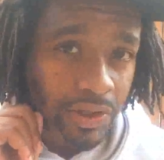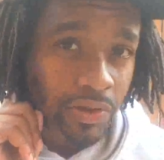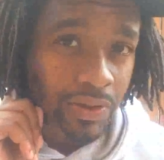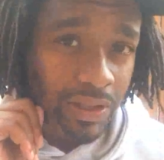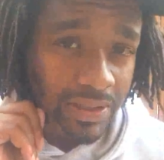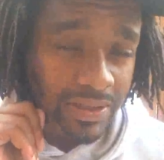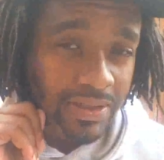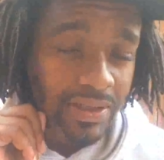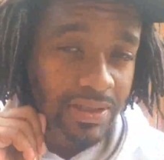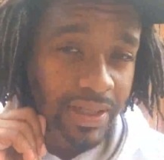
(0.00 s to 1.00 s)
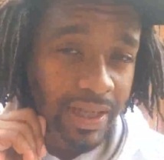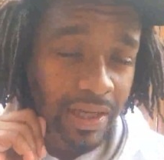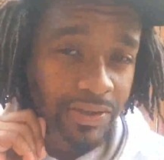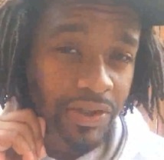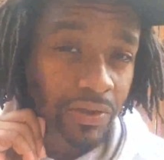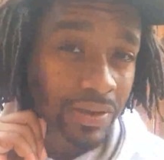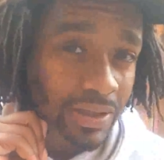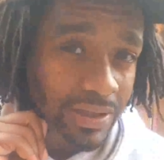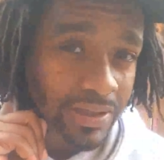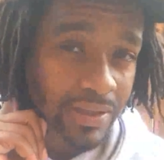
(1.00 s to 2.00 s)
You're going to listen to the sound. You're going
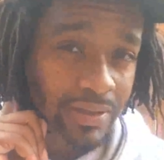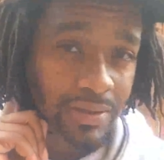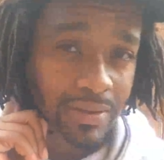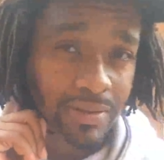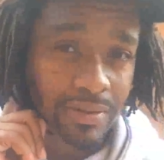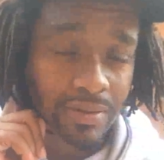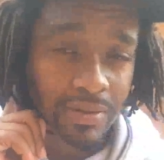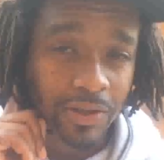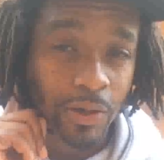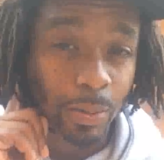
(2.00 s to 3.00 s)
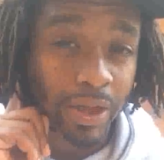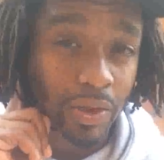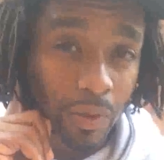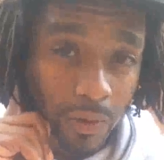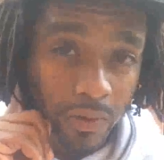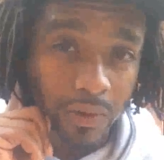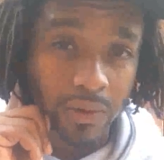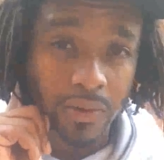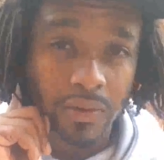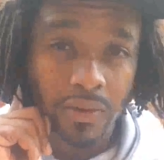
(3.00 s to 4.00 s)
to listen. You're going to be in order.
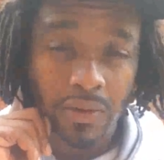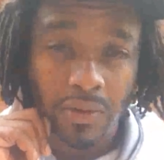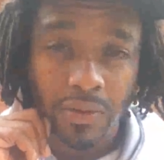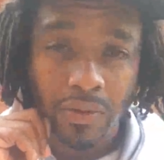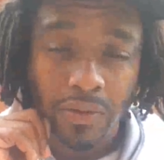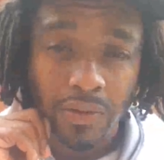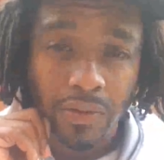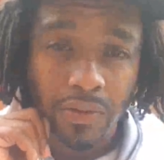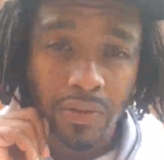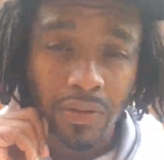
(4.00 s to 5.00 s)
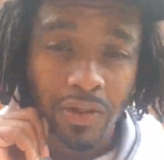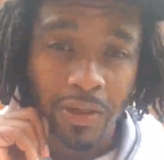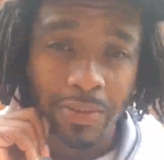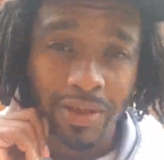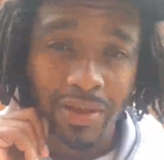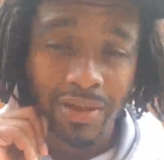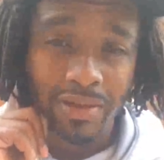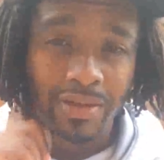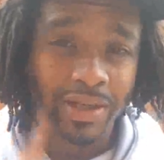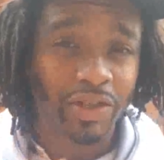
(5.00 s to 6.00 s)
You know what I mean?
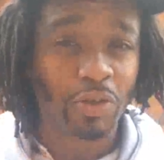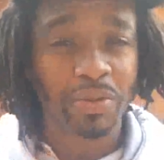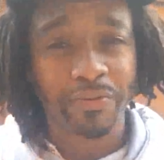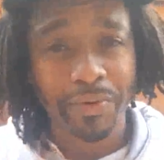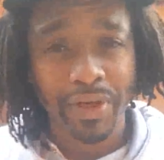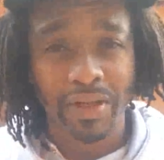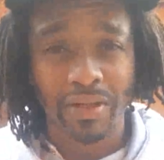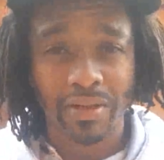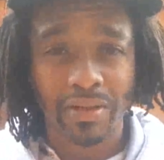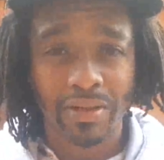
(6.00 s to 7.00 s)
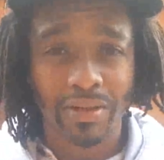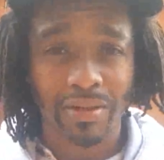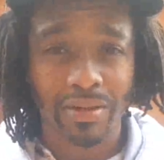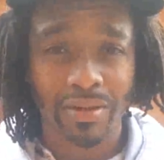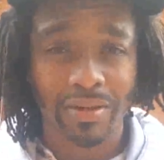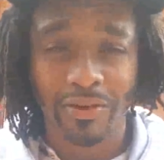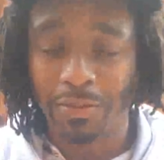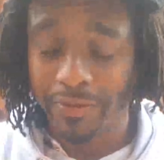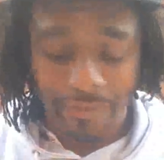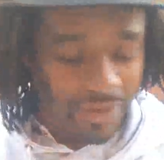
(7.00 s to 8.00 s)
And you'll be free.
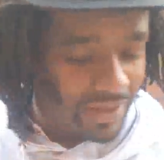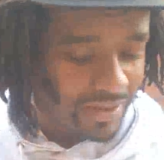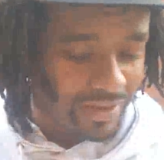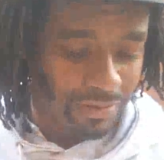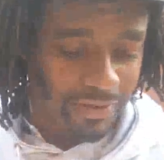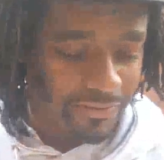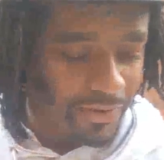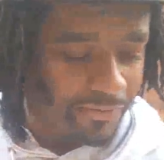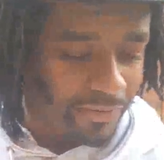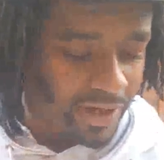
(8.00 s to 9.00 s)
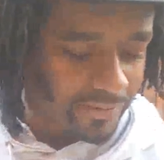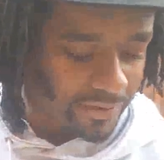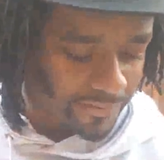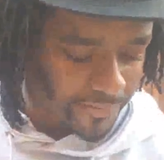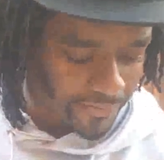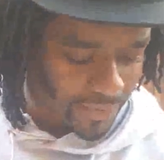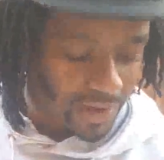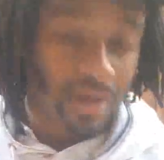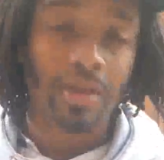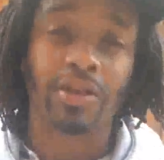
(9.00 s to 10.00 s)
You'll be free. You'll be free forever.
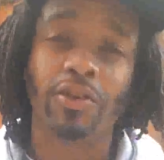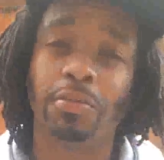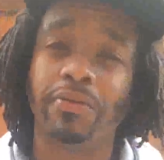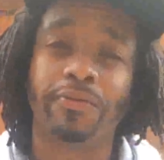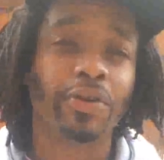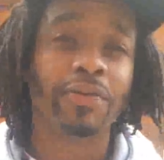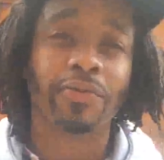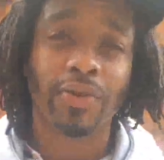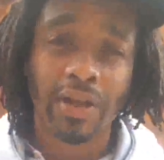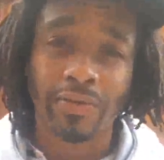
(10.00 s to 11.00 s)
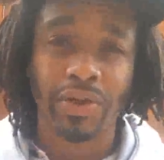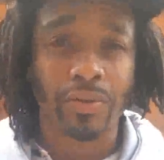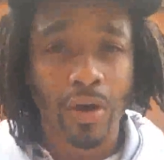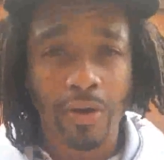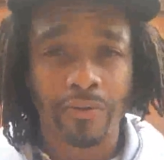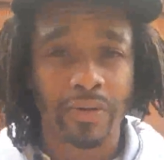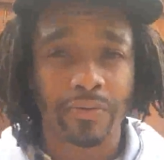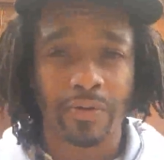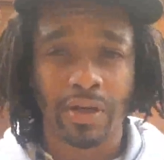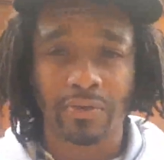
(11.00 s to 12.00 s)
You'll be free forever. You are free
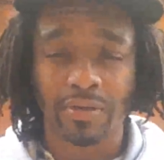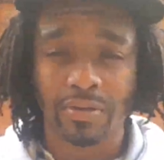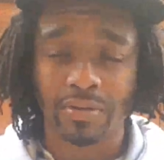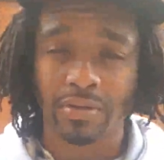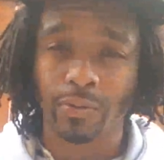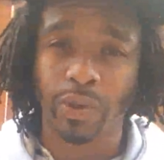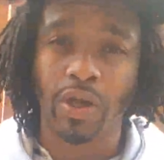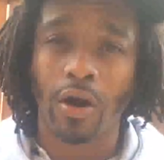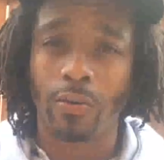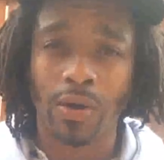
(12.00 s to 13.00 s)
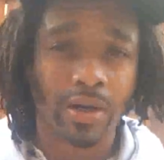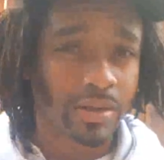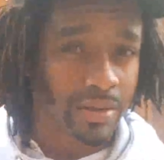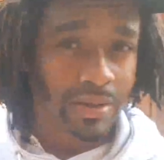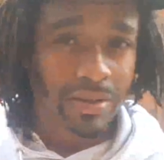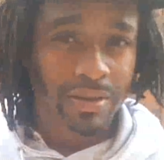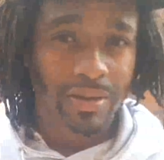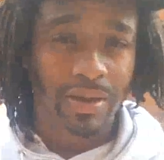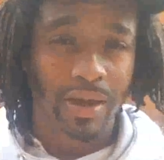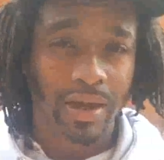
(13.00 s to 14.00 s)
forever. We are one.
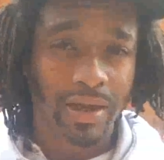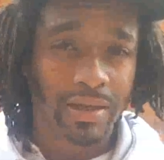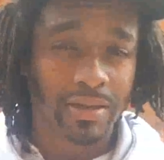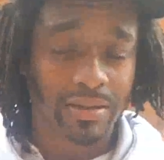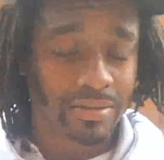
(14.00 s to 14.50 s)
All right?